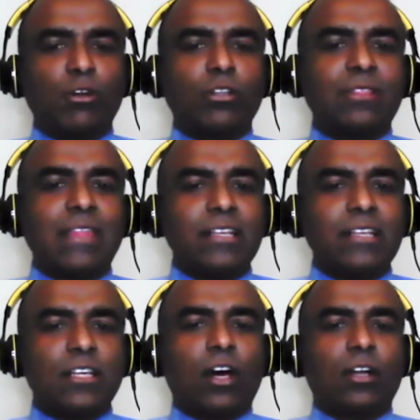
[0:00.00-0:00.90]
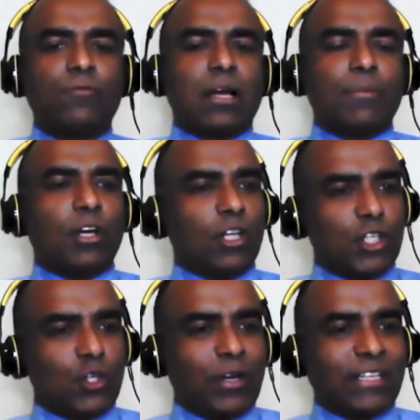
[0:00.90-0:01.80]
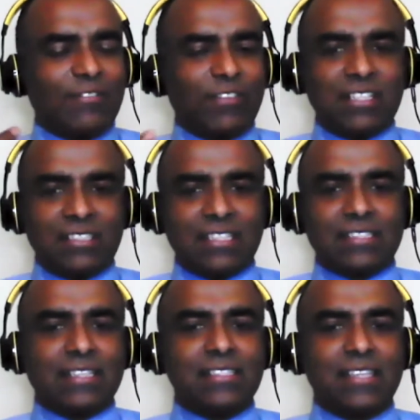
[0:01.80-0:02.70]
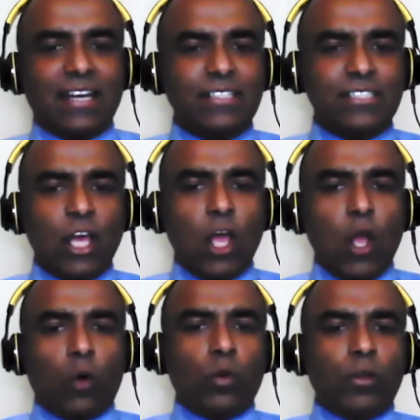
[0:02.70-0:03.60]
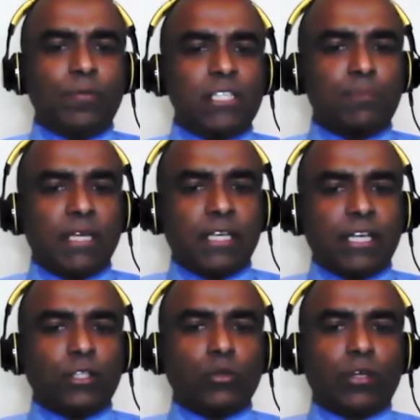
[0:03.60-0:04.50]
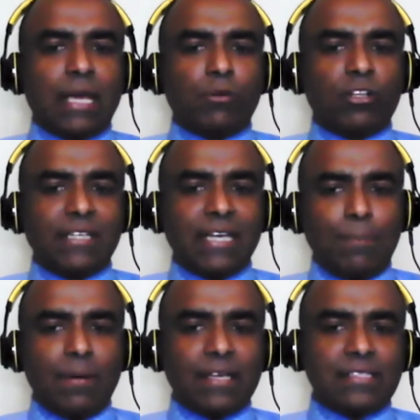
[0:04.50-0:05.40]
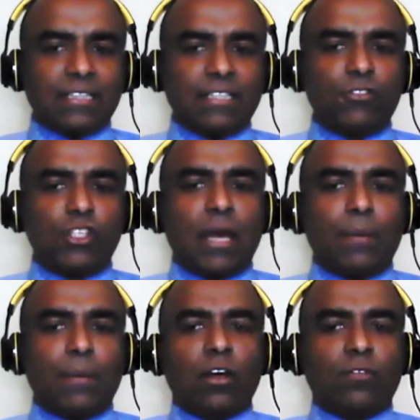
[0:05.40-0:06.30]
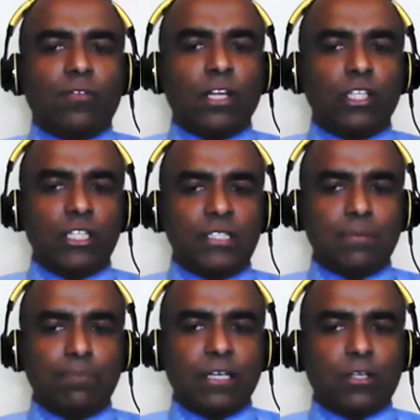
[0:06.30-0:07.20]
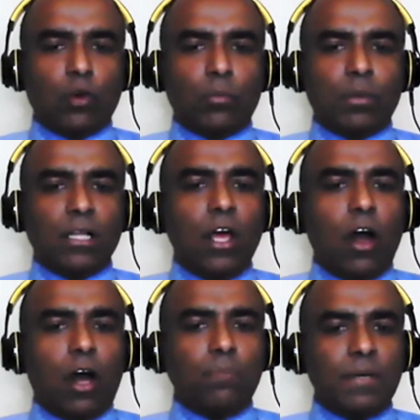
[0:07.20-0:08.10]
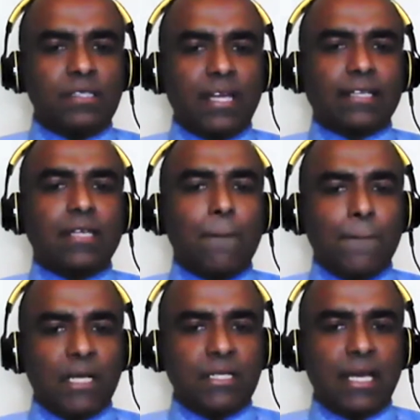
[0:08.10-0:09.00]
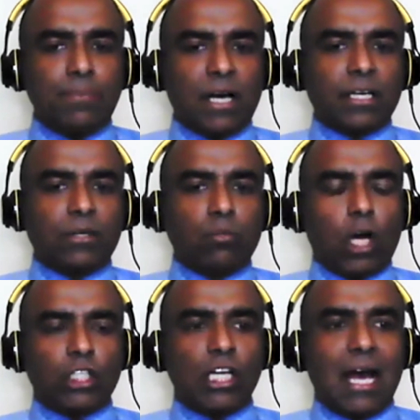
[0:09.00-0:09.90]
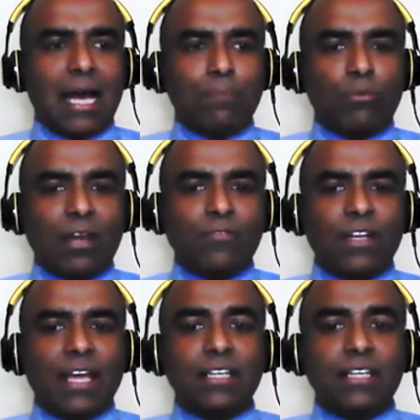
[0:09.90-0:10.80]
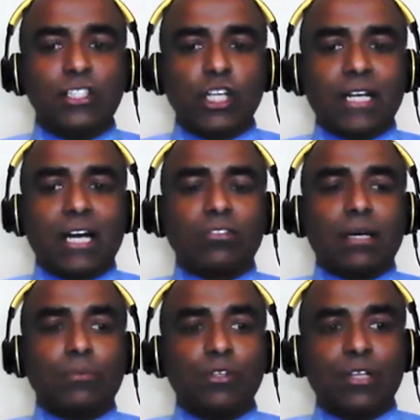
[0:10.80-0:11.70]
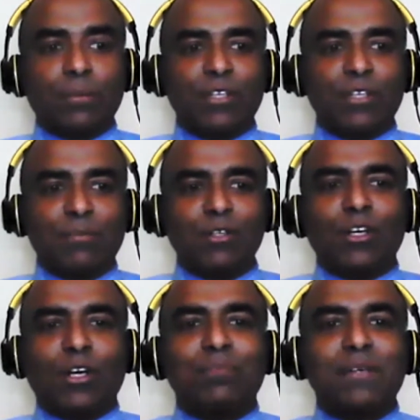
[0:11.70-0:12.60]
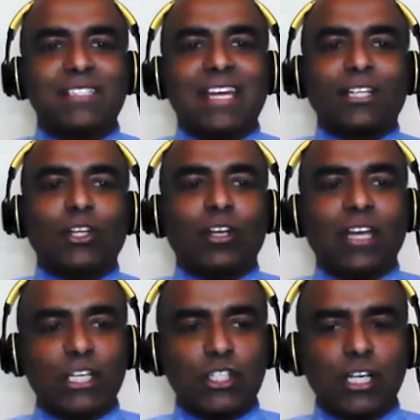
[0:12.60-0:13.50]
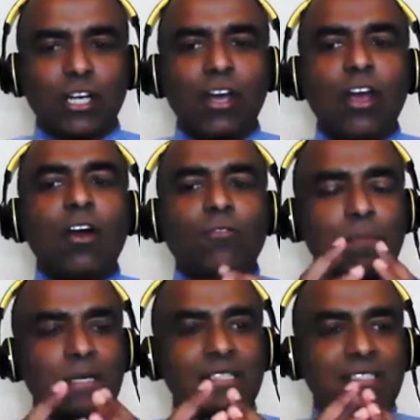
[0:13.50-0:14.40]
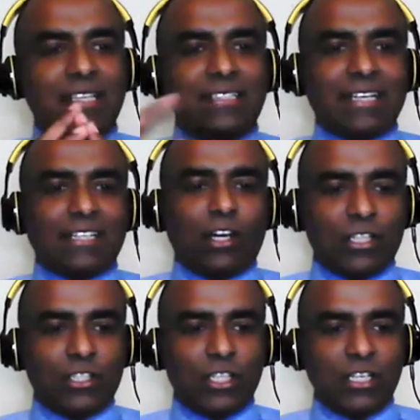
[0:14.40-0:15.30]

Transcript: thanks a lot for coming on the show and giving us these insights. We've been speaking to Gabriel Yap, Executive Chairman of GCP Global, on BizTech's Midday Market Watch. I'm Brian Fernandez. Check out www.biztech.asia for business and technology